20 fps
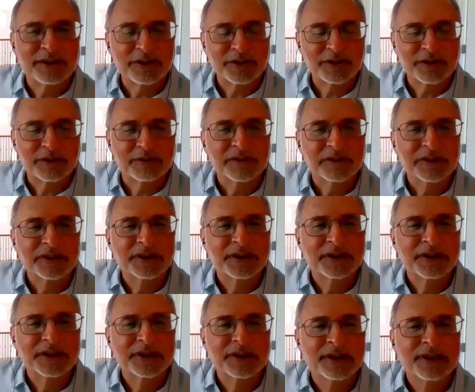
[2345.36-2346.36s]
issue?
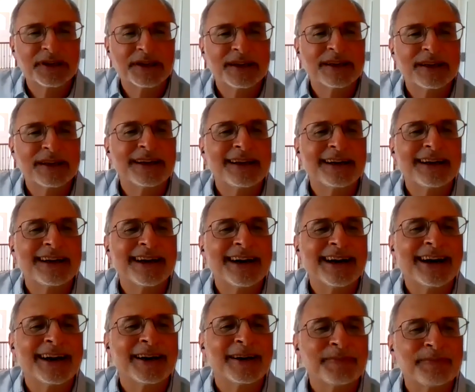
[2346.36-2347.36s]

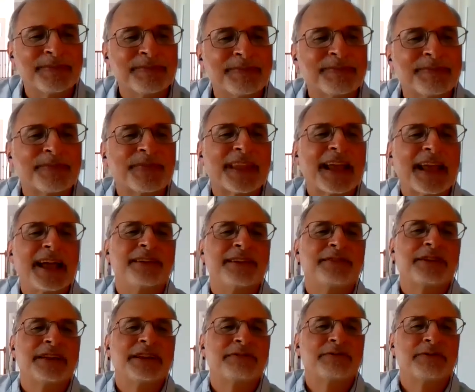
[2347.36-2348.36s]

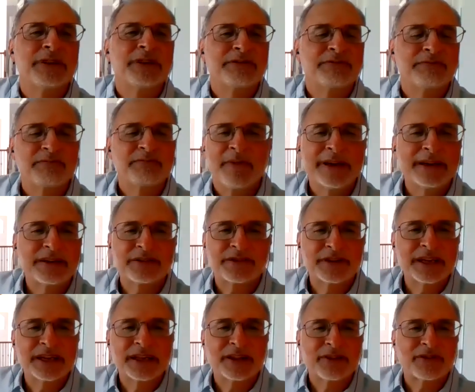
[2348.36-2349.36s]
It makes
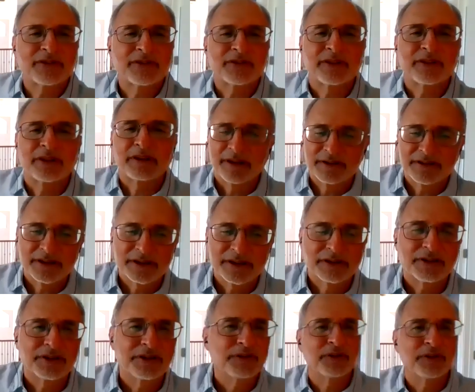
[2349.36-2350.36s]
sense,
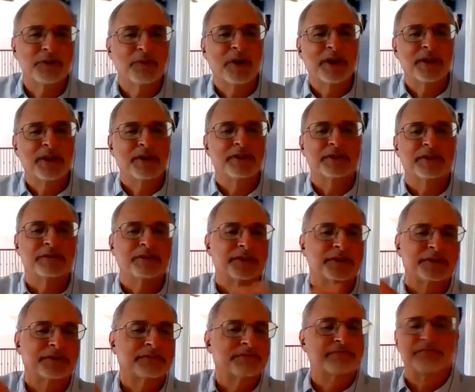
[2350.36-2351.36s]
listening to you, that whether
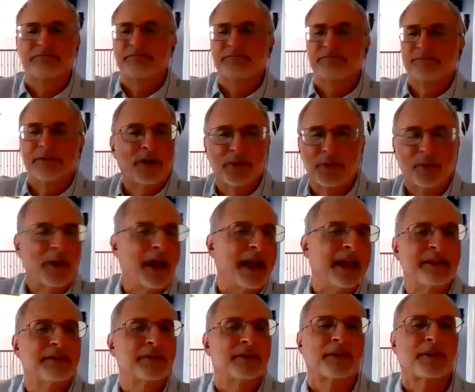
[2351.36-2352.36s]
you're on the
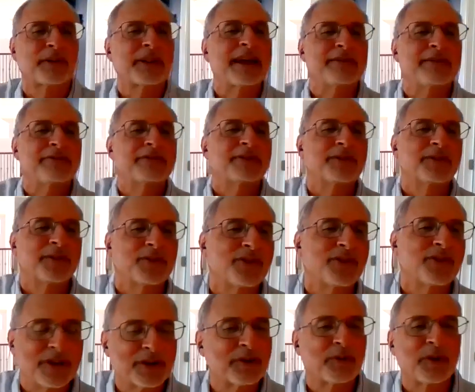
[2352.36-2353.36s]
right or the left or the
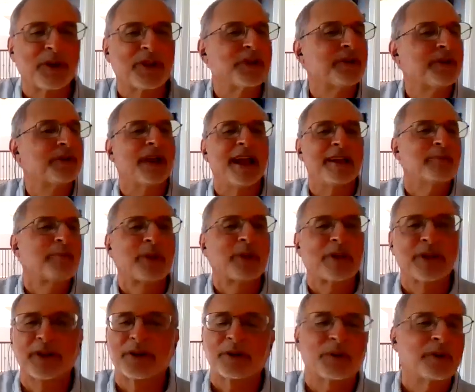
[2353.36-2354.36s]
center, whether you're
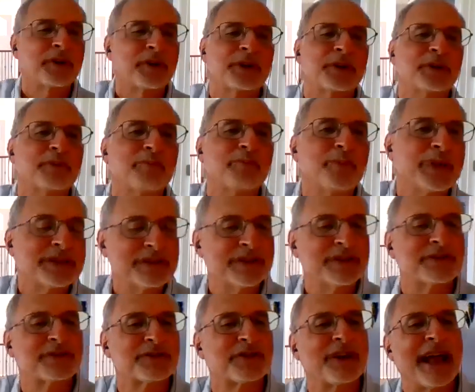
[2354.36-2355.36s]
apolitical, whether you're in
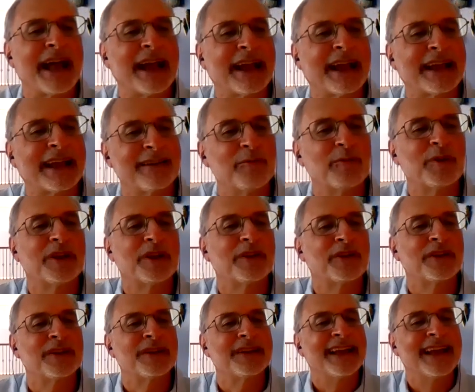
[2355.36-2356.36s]
business or in academia,
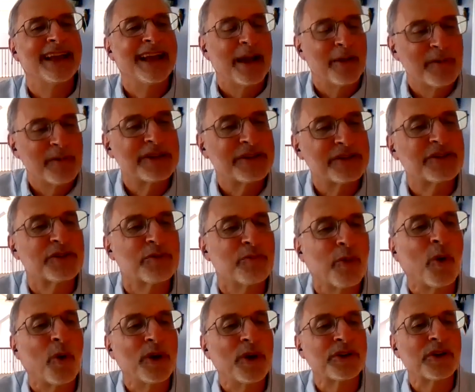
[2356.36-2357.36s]
that this is
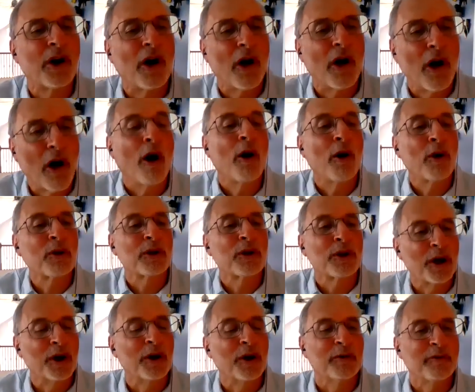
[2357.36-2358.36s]
important to
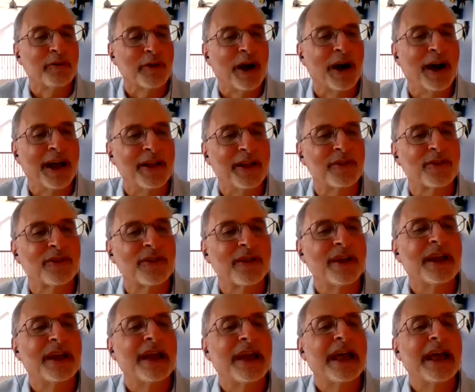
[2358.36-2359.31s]
all of us.